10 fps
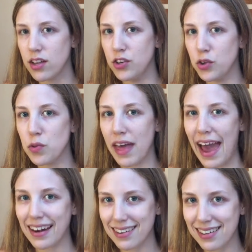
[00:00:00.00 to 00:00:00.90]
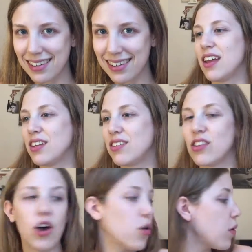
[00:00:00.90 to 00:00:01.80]
do that.
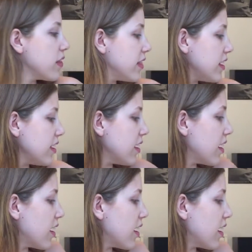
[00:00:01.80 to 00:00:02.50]
So the